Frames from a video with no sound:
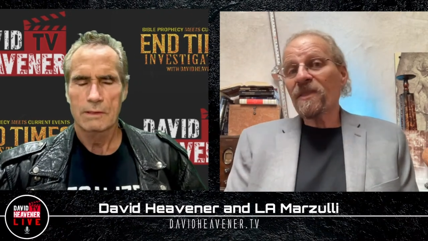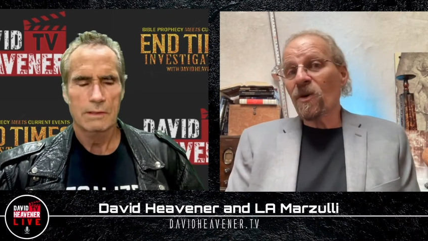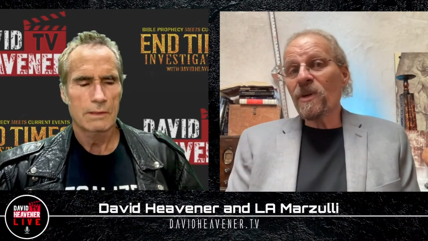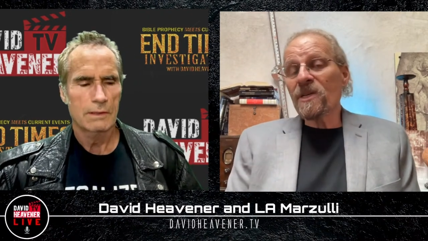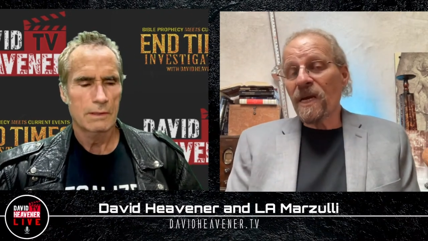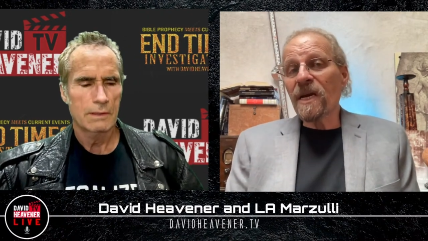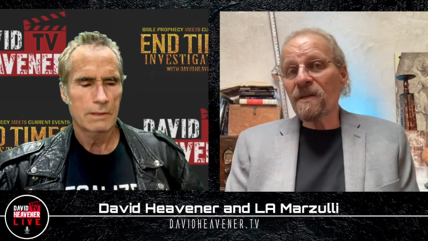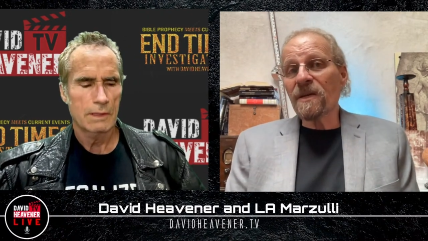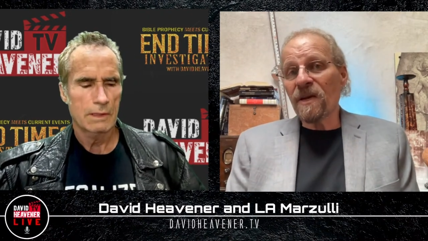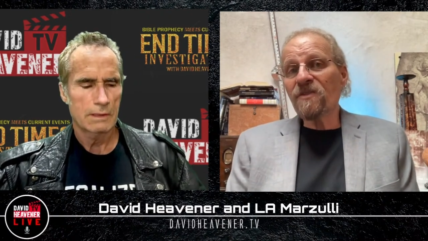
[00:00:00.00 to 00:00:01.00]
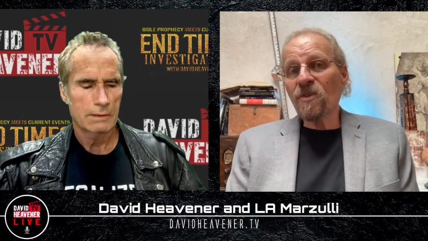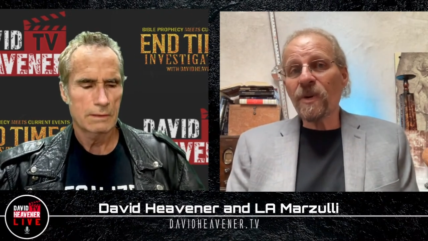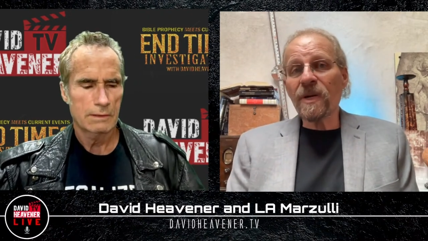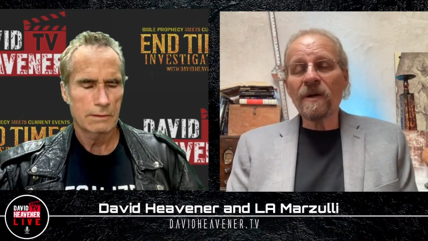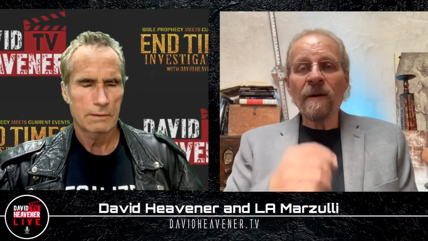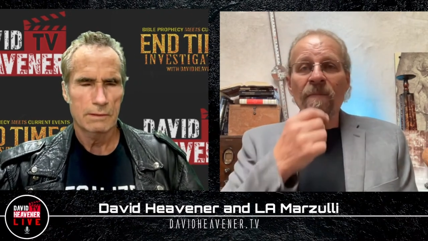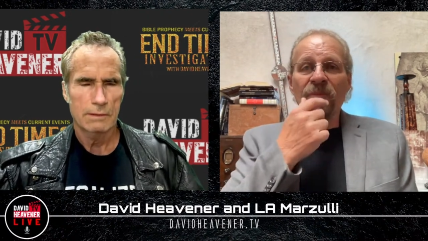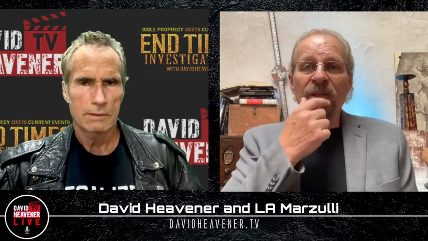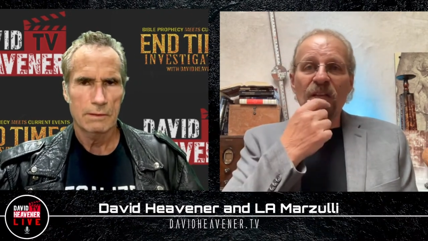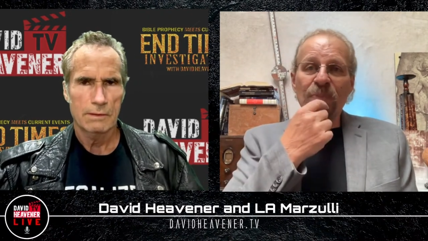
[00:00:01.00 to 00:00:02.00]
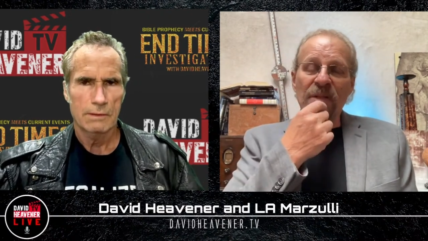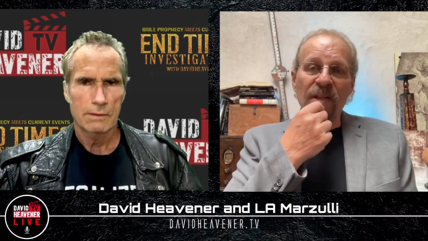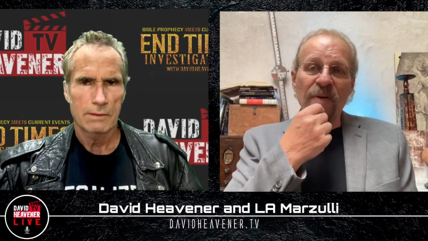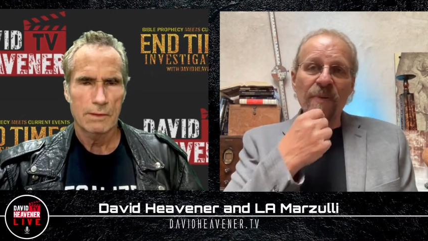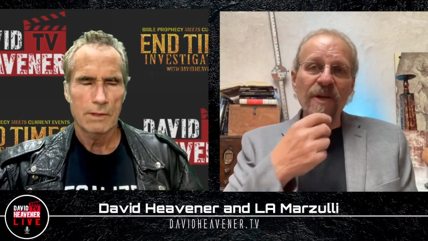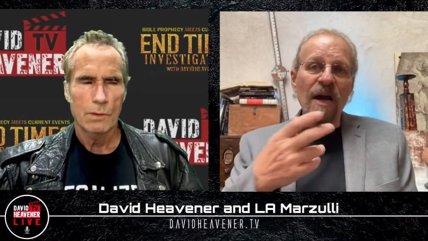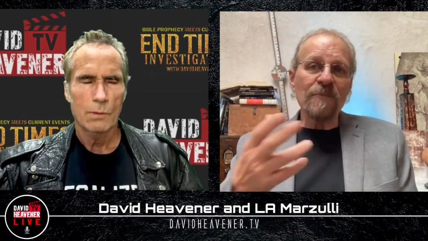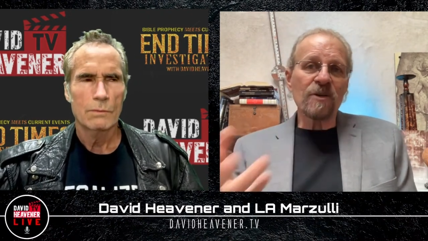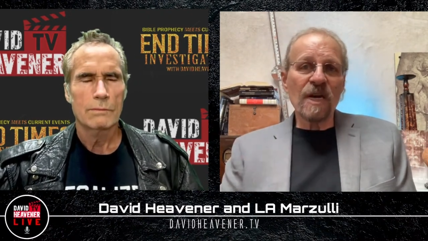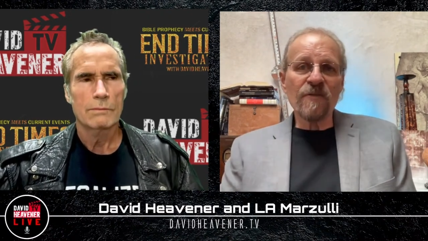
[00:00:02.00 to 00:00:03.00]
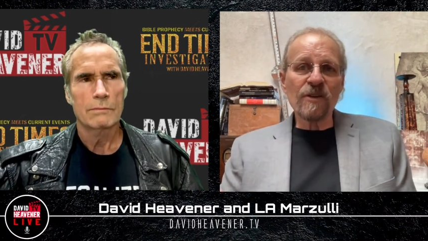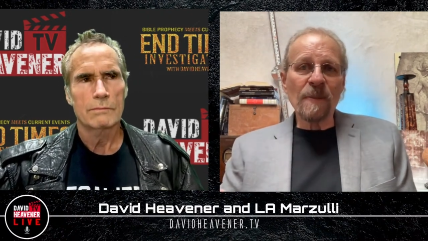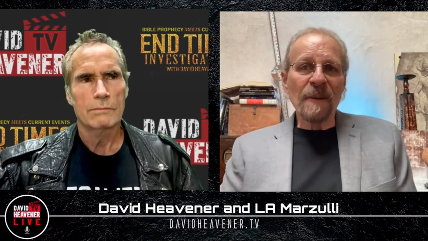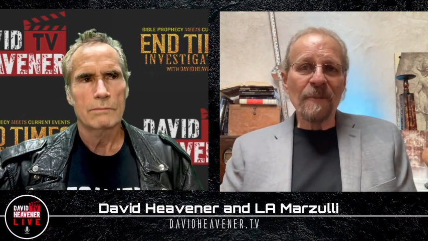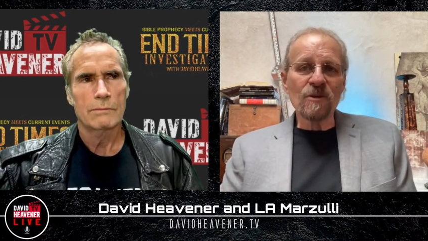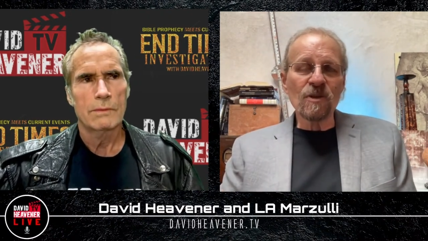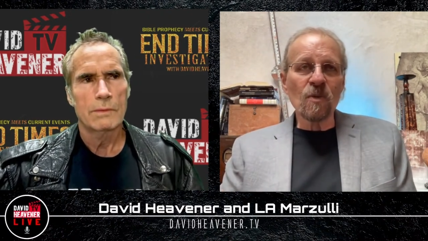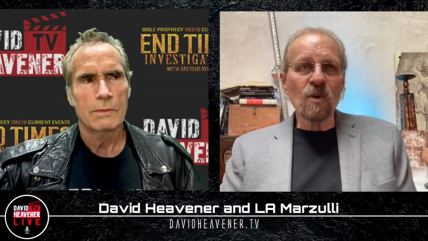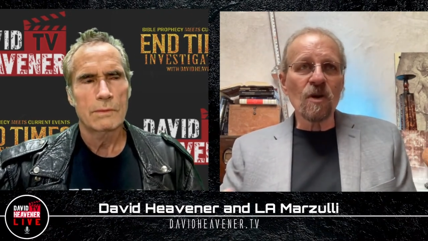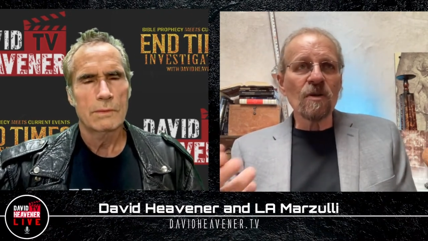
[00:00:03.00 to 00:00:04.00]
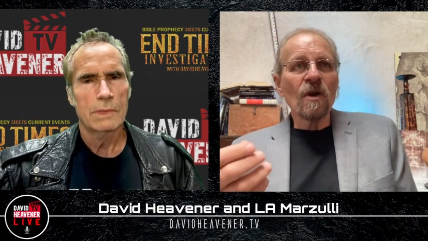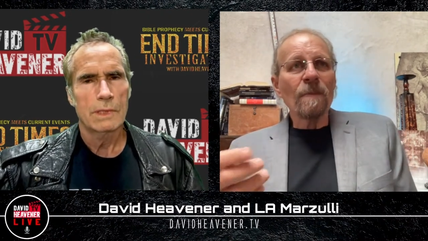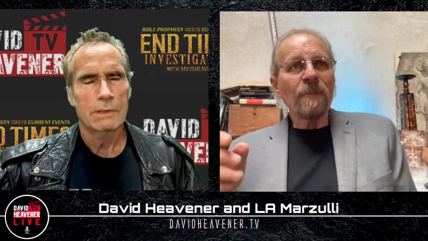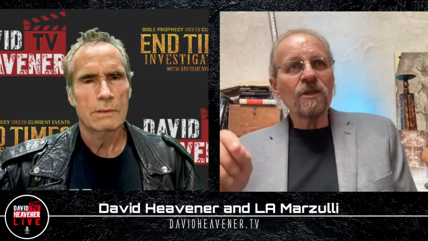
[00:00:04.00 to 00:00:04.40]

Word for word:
Speaker 1: that there is a hidden history that's been deliberately obfuscated from the peoples of the world.